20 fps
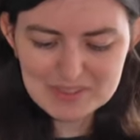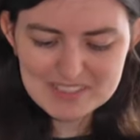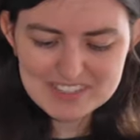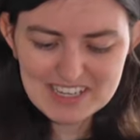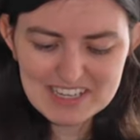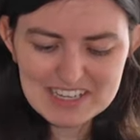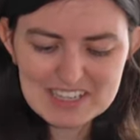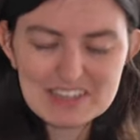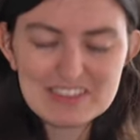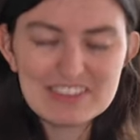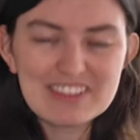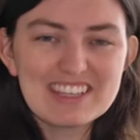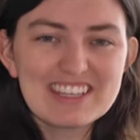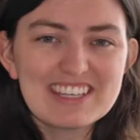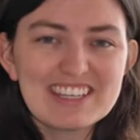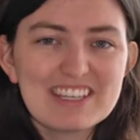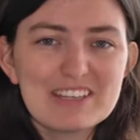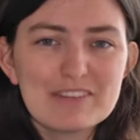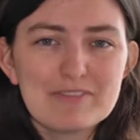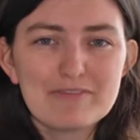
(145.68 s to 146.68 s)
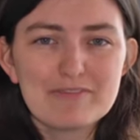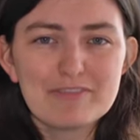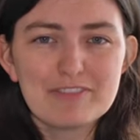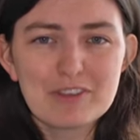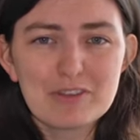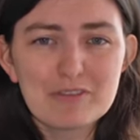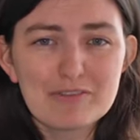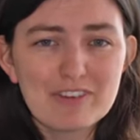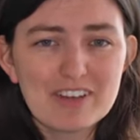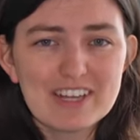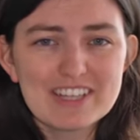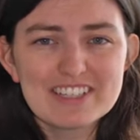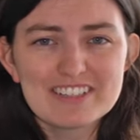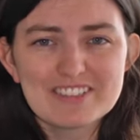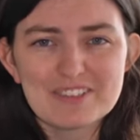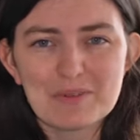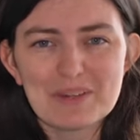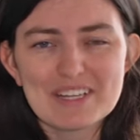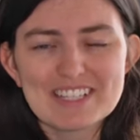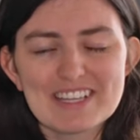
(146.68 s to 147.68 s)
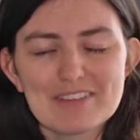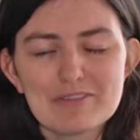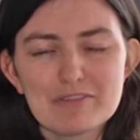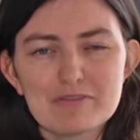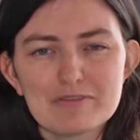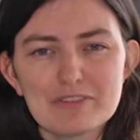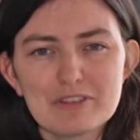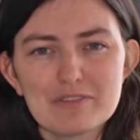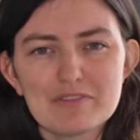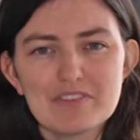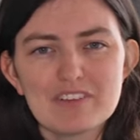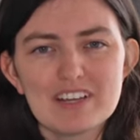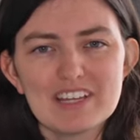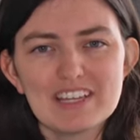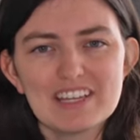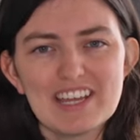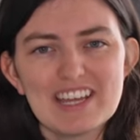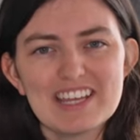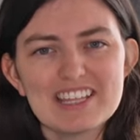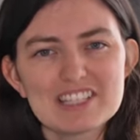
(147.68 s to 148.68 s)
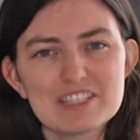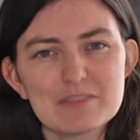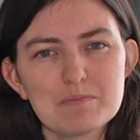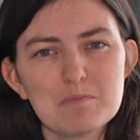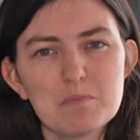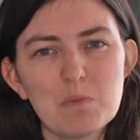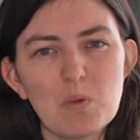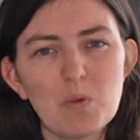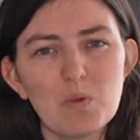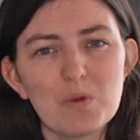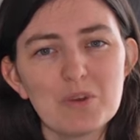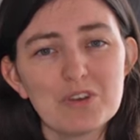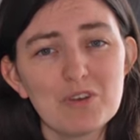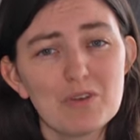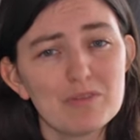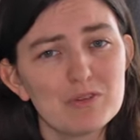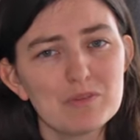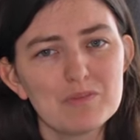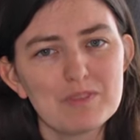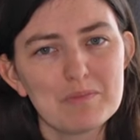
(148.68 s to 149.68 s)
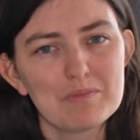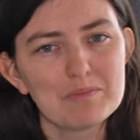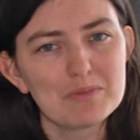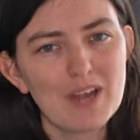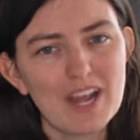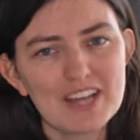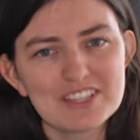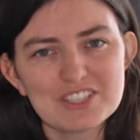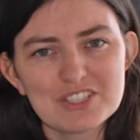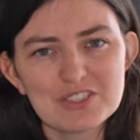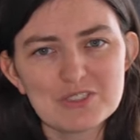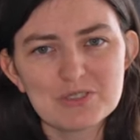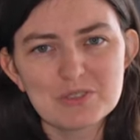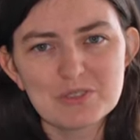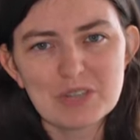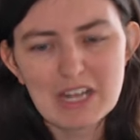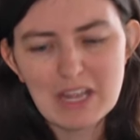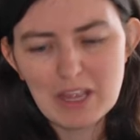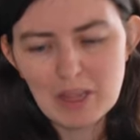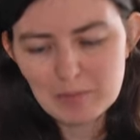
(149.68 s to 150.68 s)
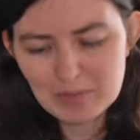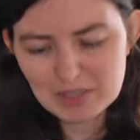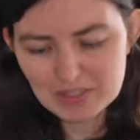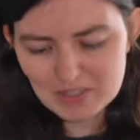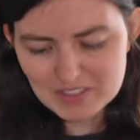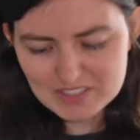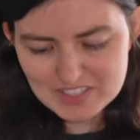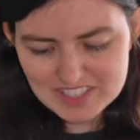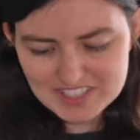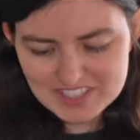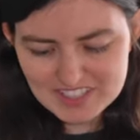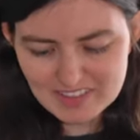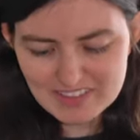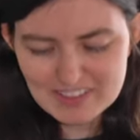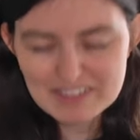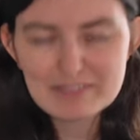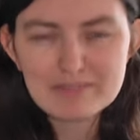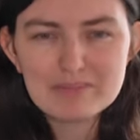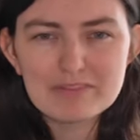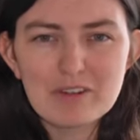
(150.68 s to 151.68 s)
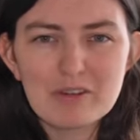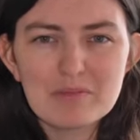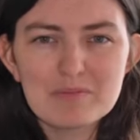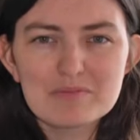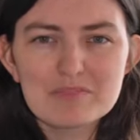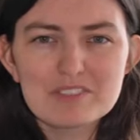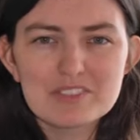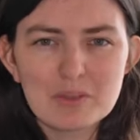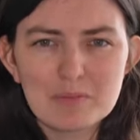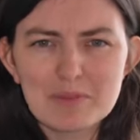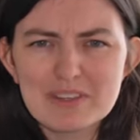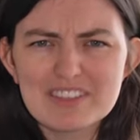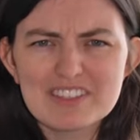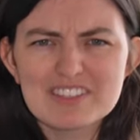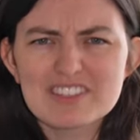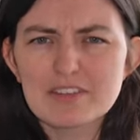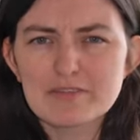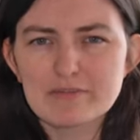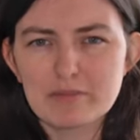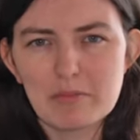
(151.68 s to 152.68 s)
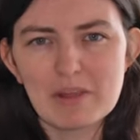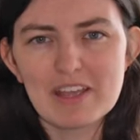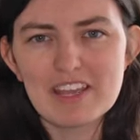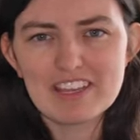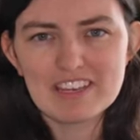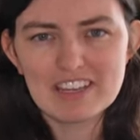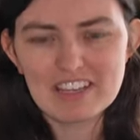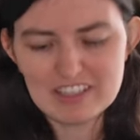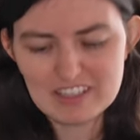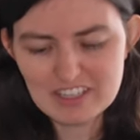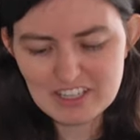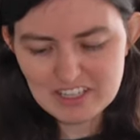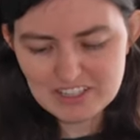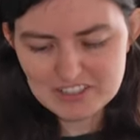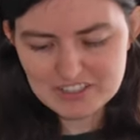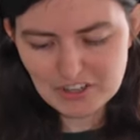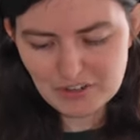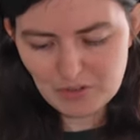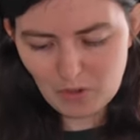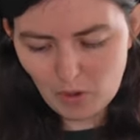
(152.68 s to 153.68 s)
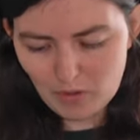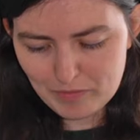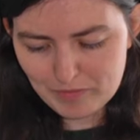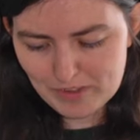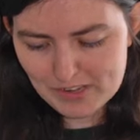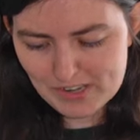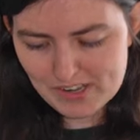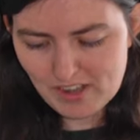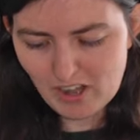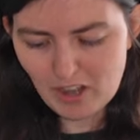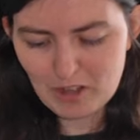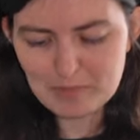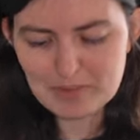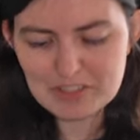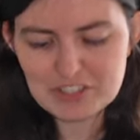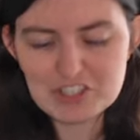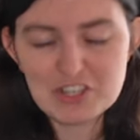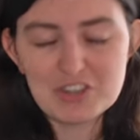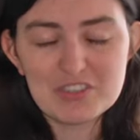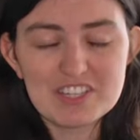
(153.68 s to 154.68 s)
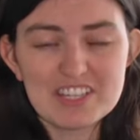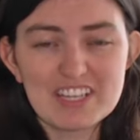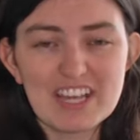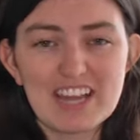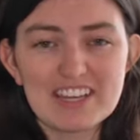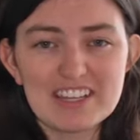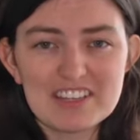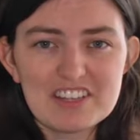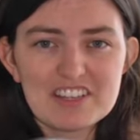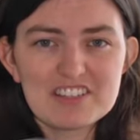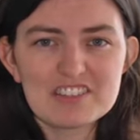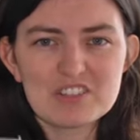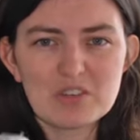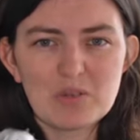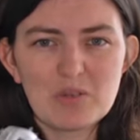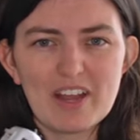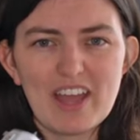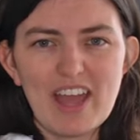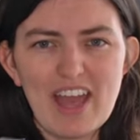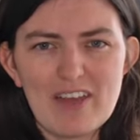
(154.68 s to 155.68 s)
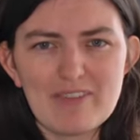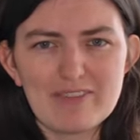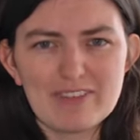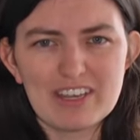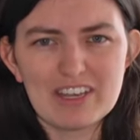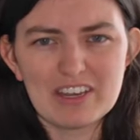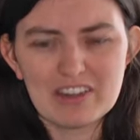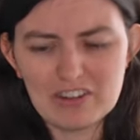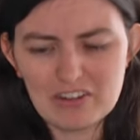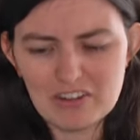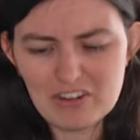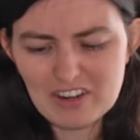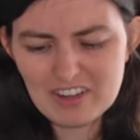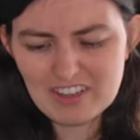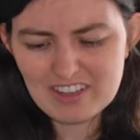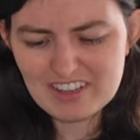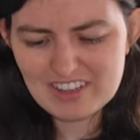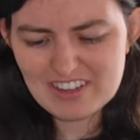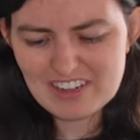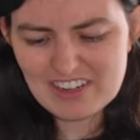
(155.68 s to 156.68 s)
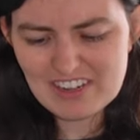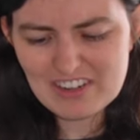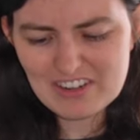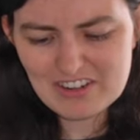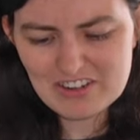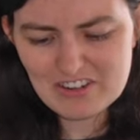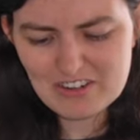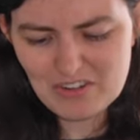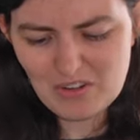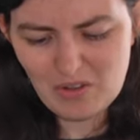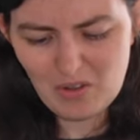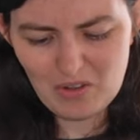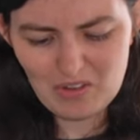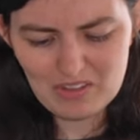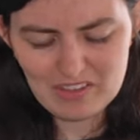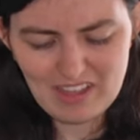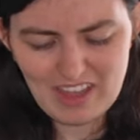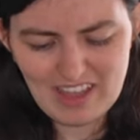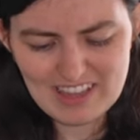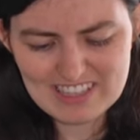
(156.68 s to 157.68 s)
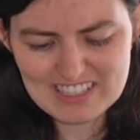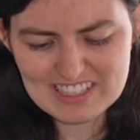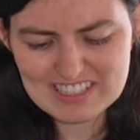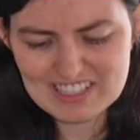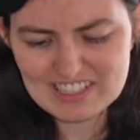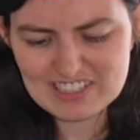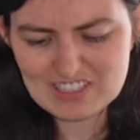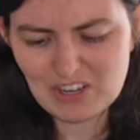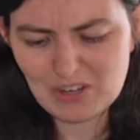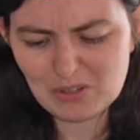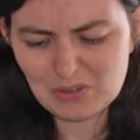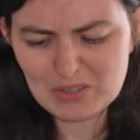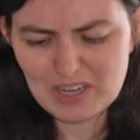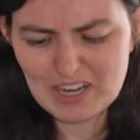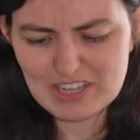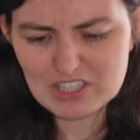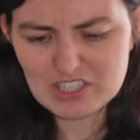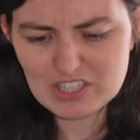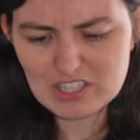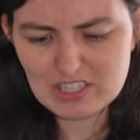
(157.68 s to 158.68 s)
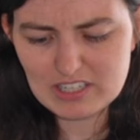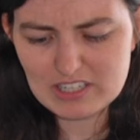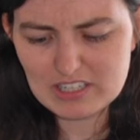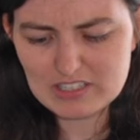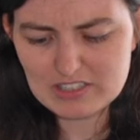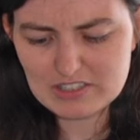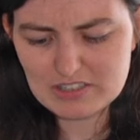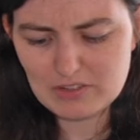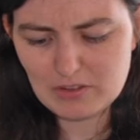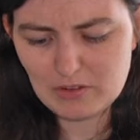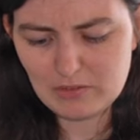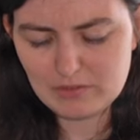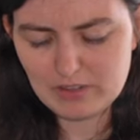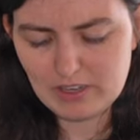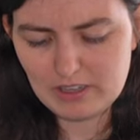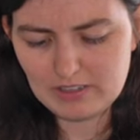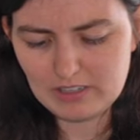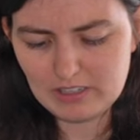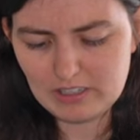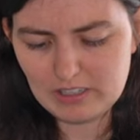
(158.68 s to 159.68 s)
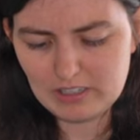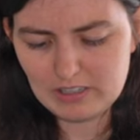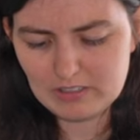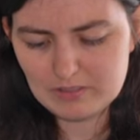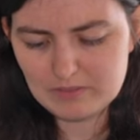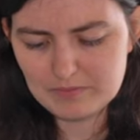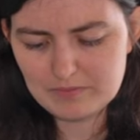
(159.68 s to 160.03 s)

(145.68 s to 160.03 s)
would say the viewfinder, the waist level viewfinder, is more novel than practical because there's nothing from stopping the sun from hitting it. So often I'd be shooting and it is quite heavy and not that easy to hold actually. It's not very,